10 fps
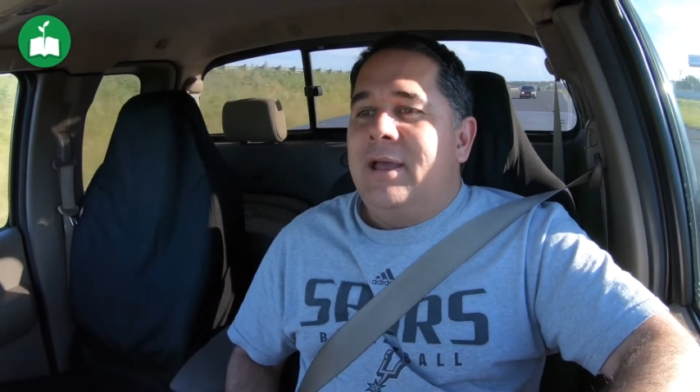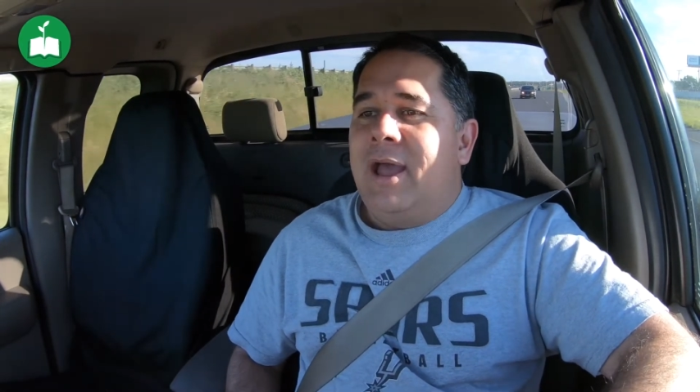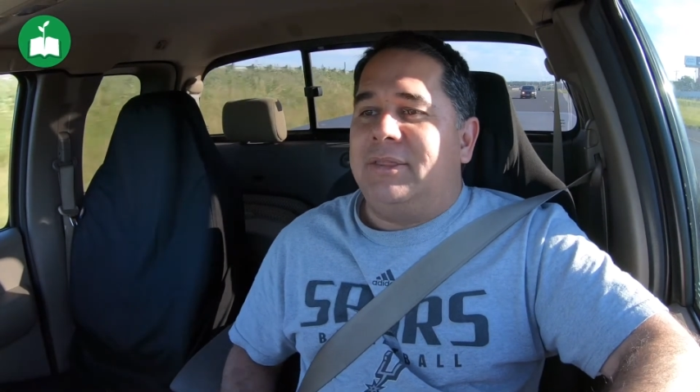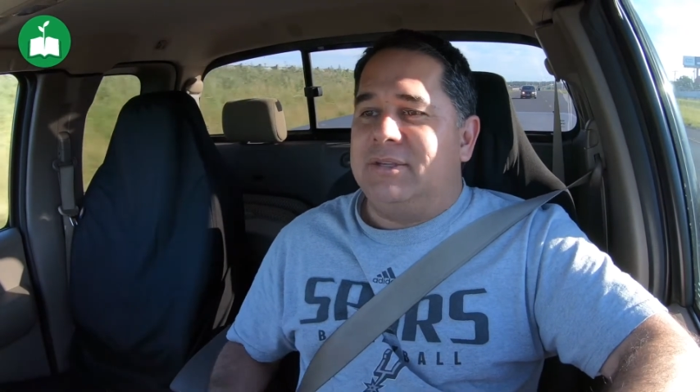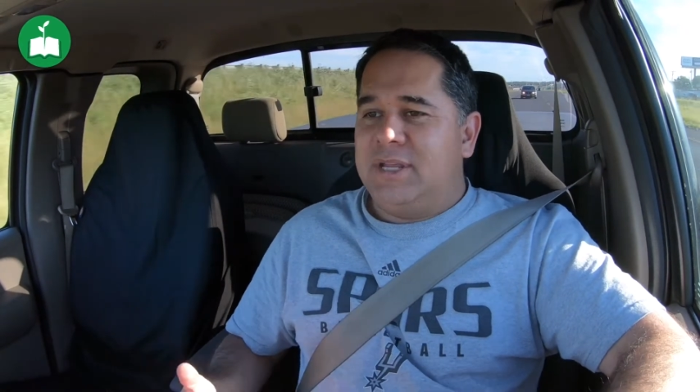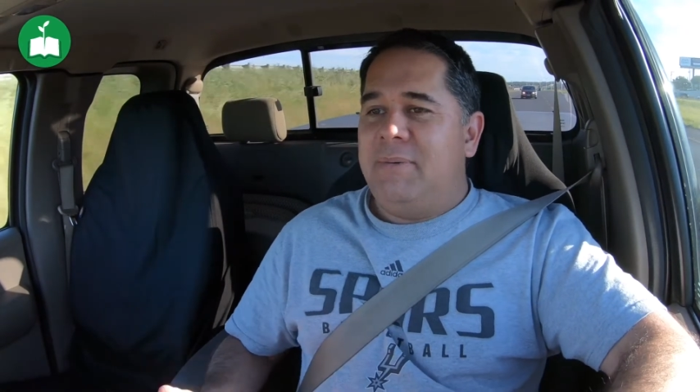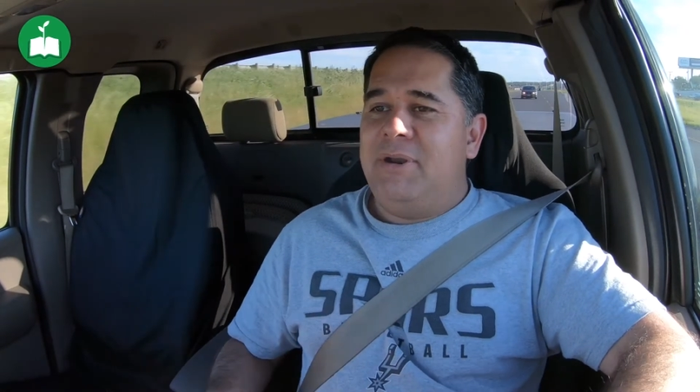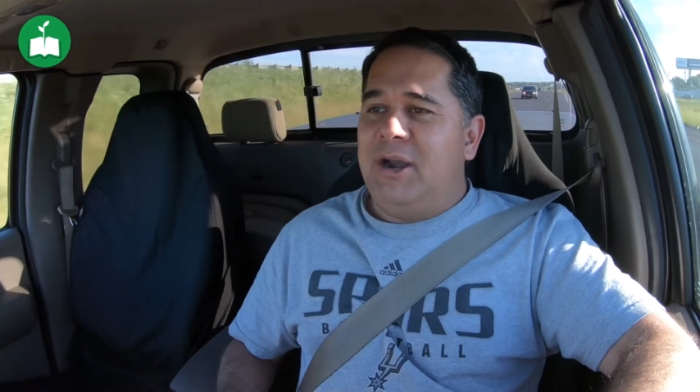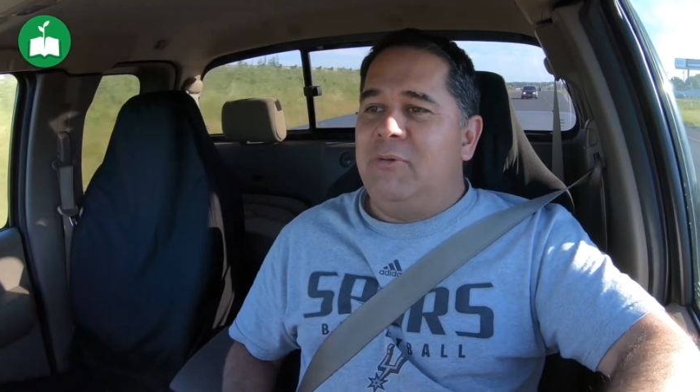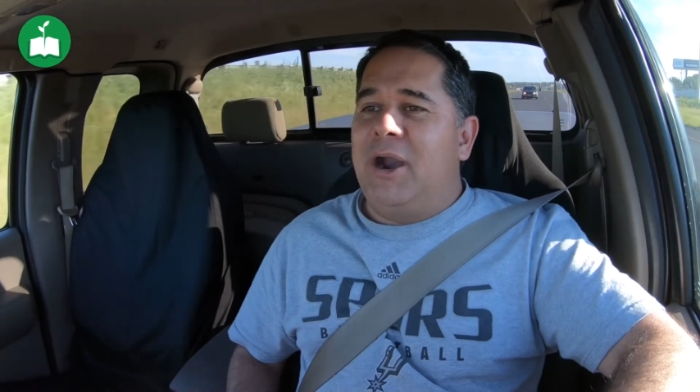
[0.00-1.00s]
At the
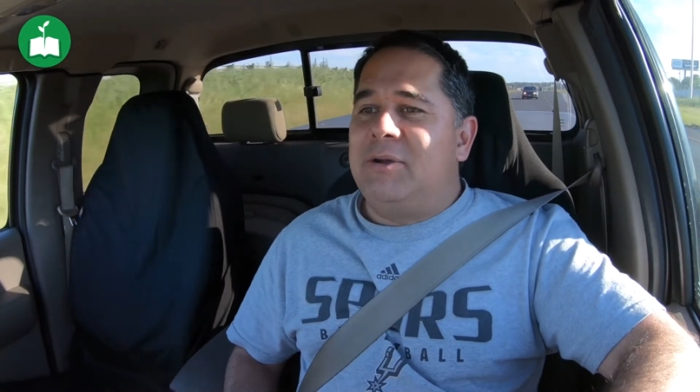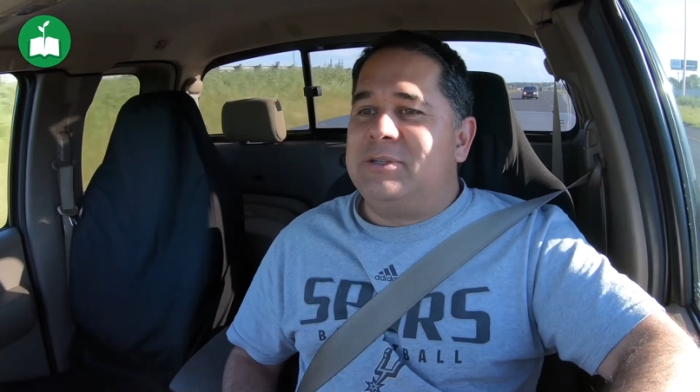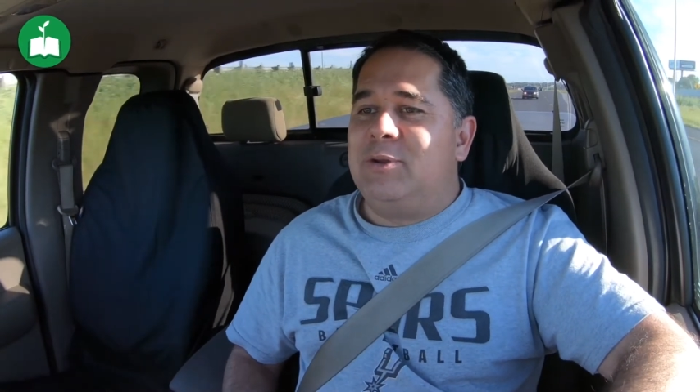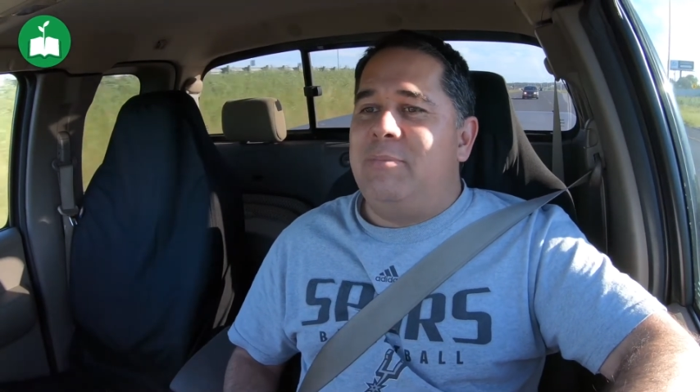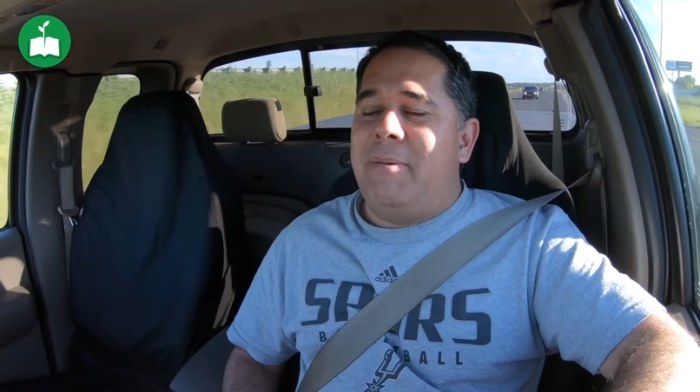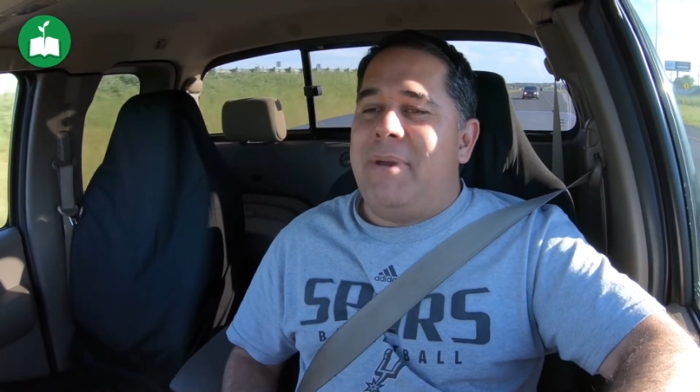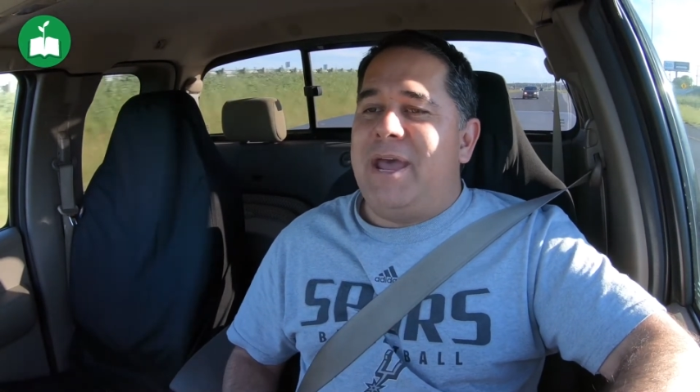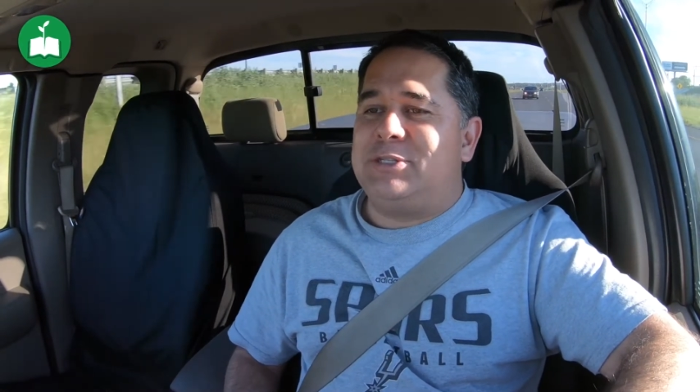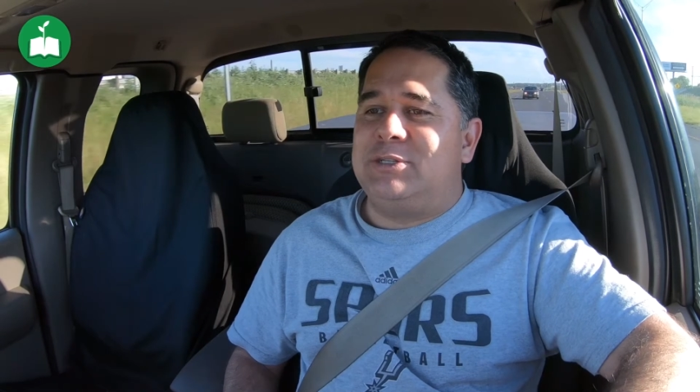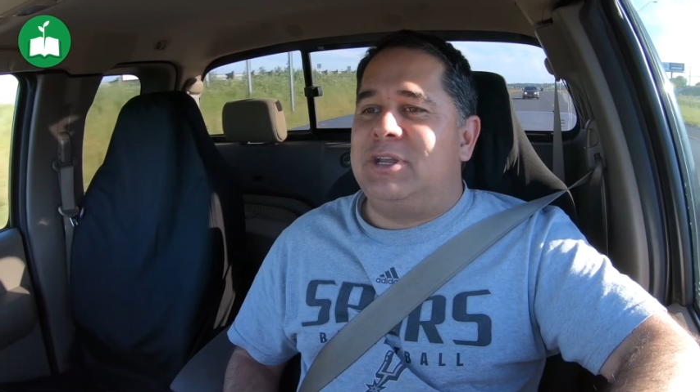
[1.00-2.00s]
seminary where I was doing my
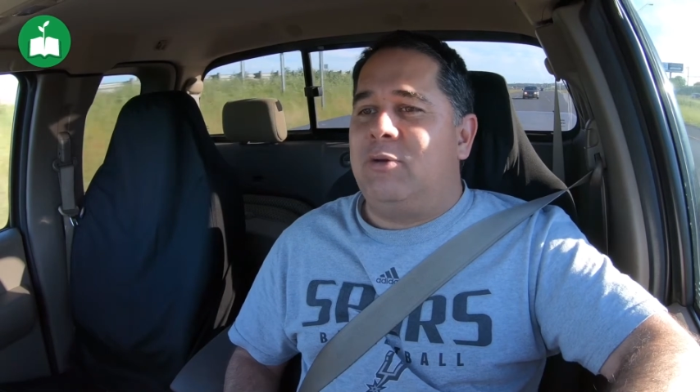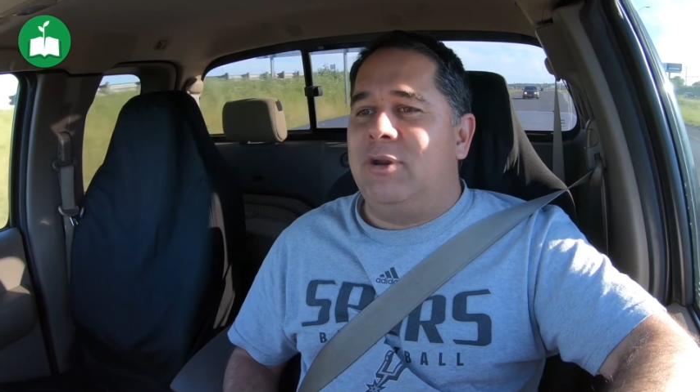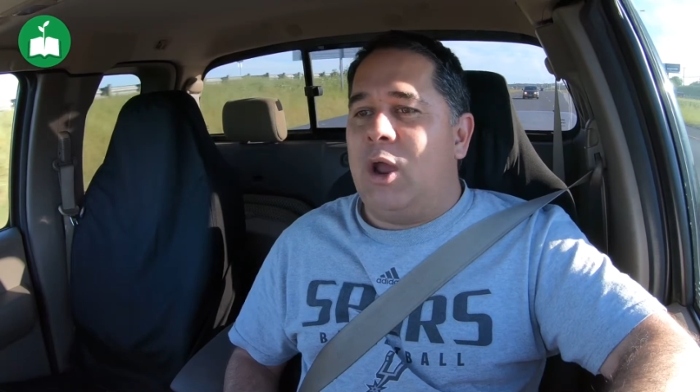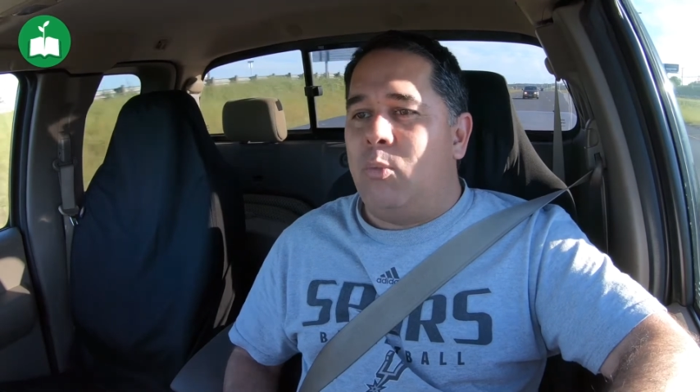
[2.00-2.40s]
master's degree,